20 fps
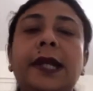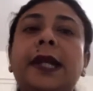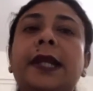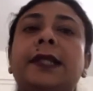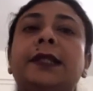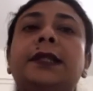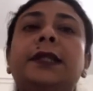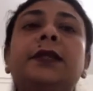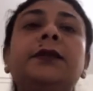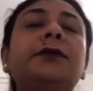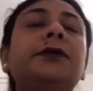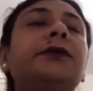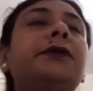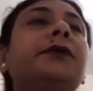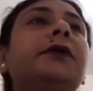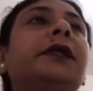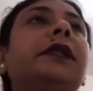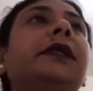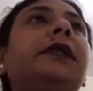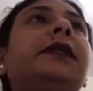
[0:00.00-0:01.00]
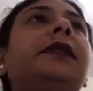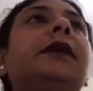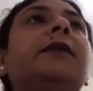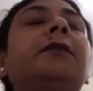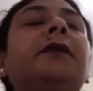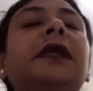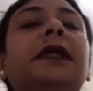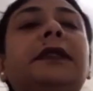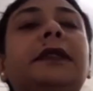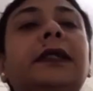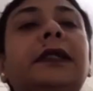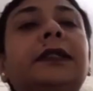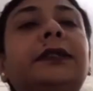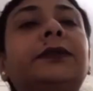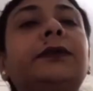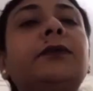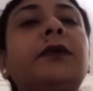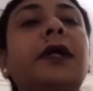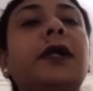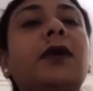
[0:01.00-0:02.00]
And usually the
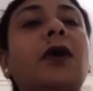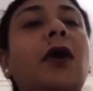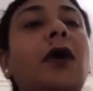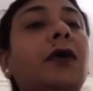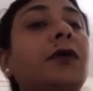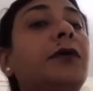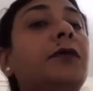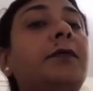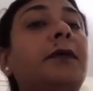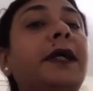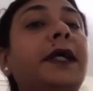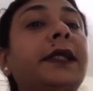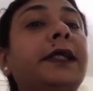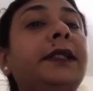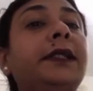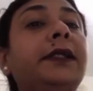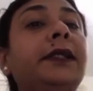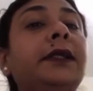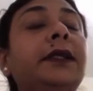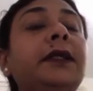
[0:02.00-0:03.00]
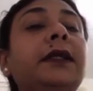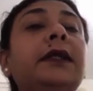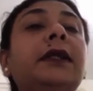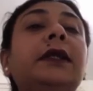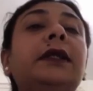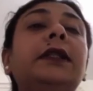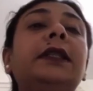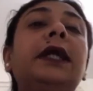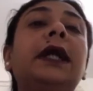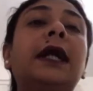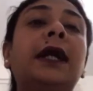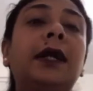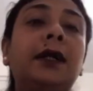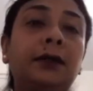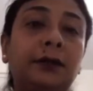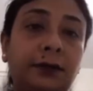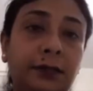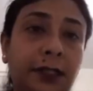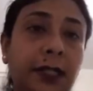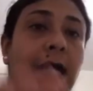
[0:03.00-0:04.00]
metals who are occupying
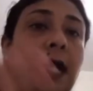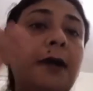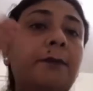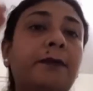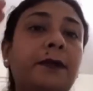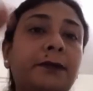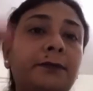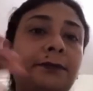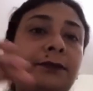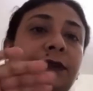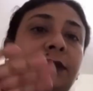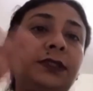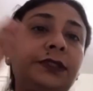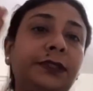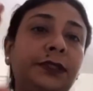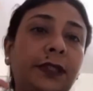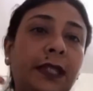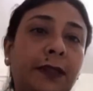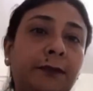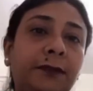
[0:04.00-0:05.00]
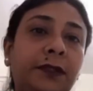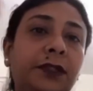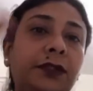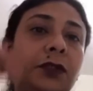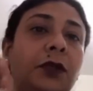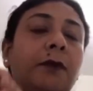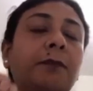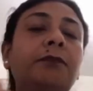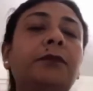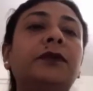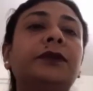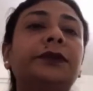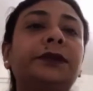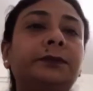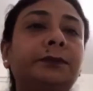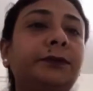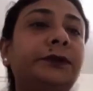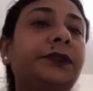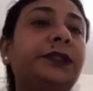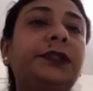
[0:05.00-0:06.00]
the upper position, I mean
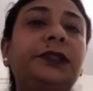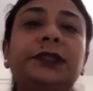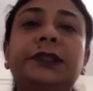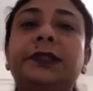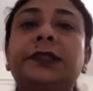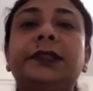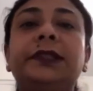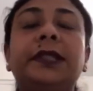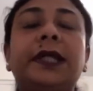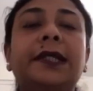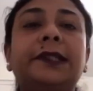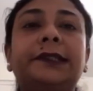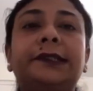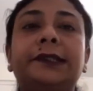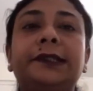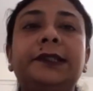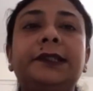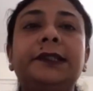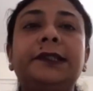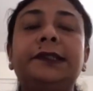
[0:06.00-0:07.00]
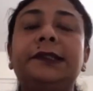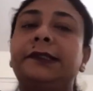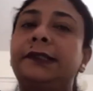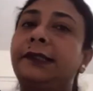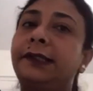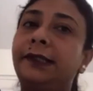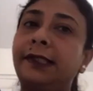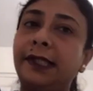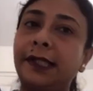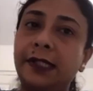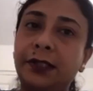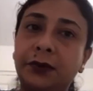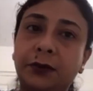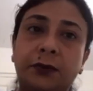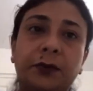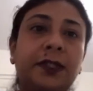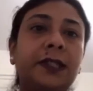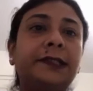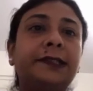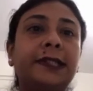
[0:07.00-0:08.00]
topmost position in that series, they are
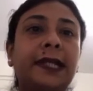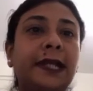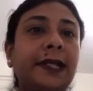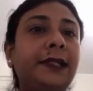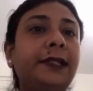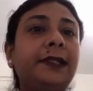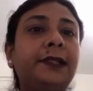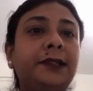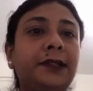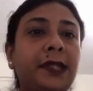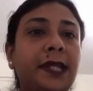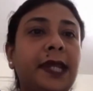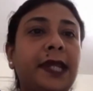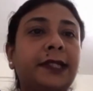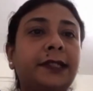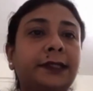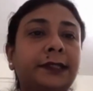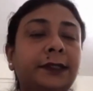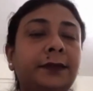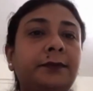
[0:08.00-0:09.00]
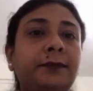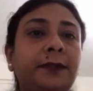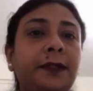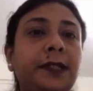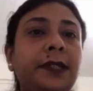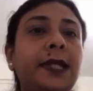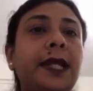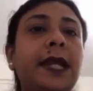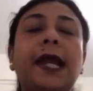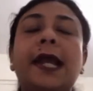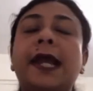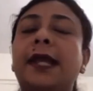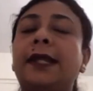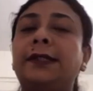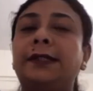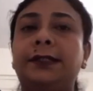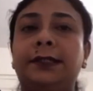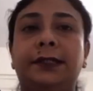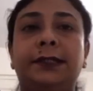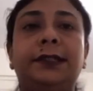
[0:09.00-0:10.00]
known as highly reactive,
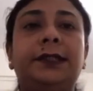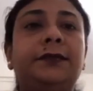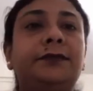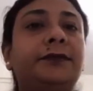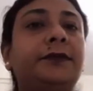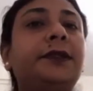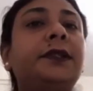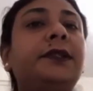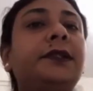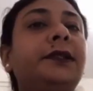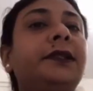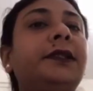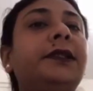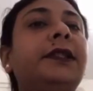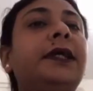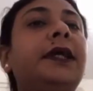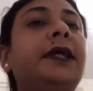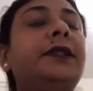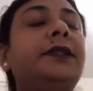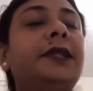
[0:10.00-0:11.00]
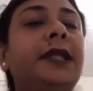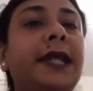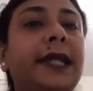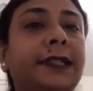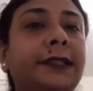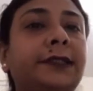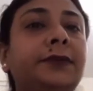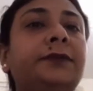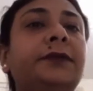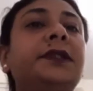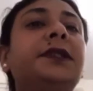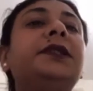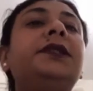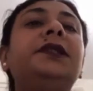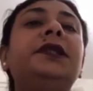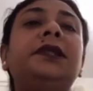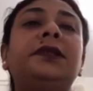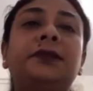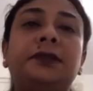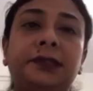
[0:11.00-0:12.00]
and definitely the reactivity
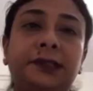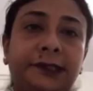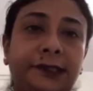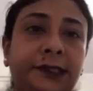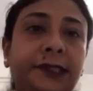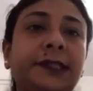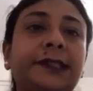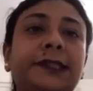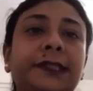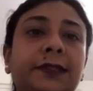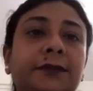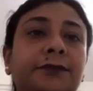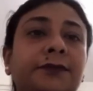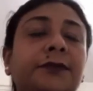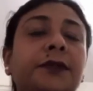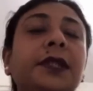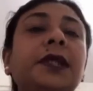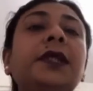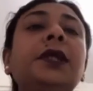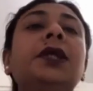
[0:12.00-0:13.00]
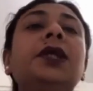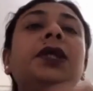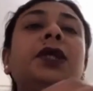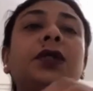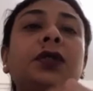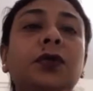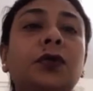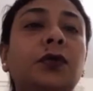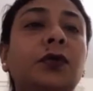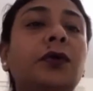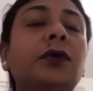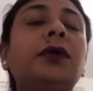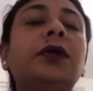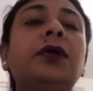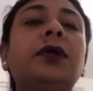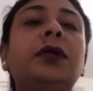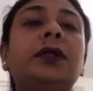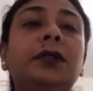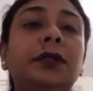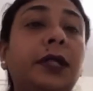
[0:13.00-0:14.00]
decreases if we go
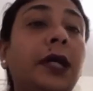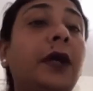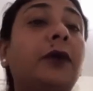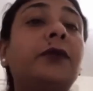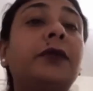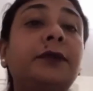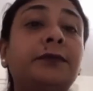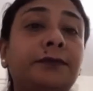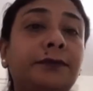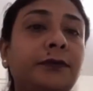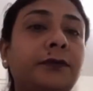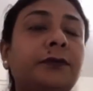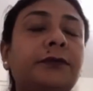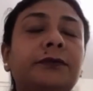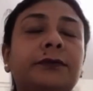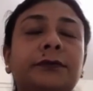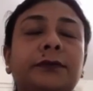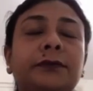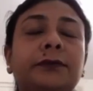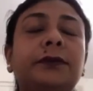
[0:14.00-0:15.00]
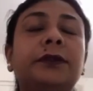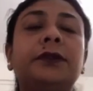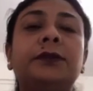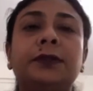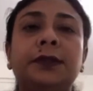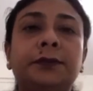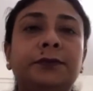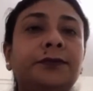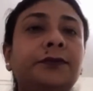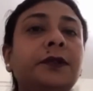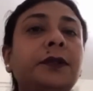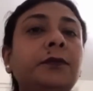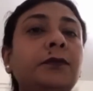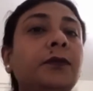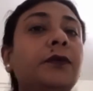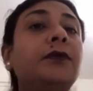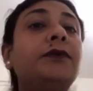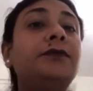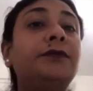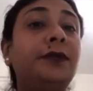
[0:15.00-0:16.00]
down, if we
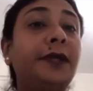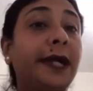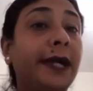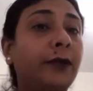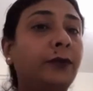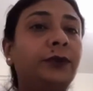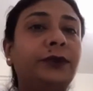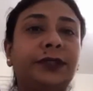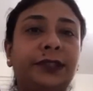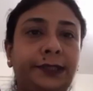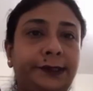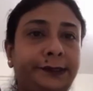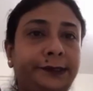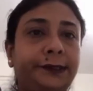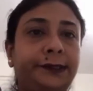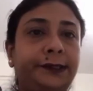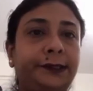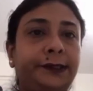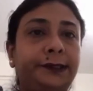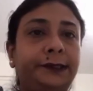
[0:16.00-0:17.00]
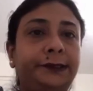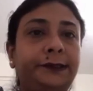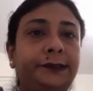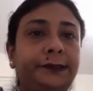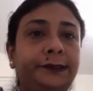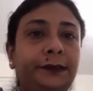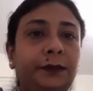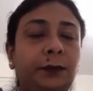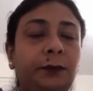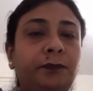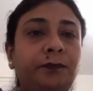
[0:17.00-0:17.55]
move down the series.